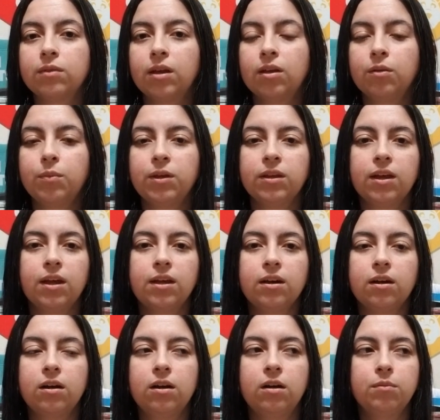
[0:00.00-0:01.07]
He'll be
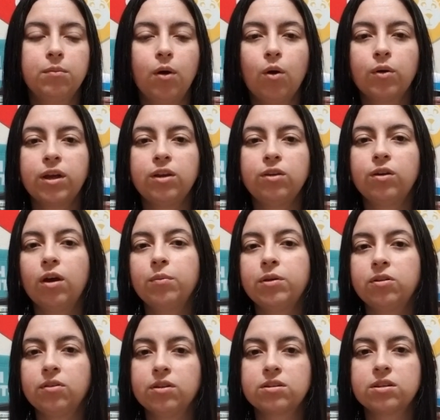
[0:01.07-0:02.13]
like, oh, can you help
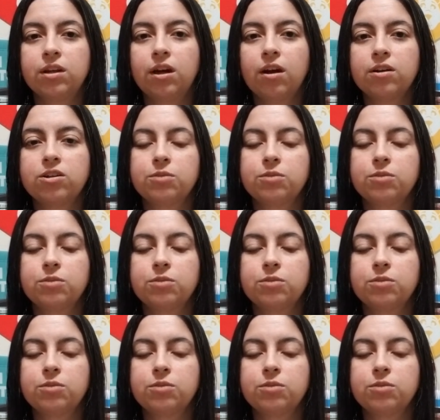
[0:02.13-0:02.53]
me do this, Claire?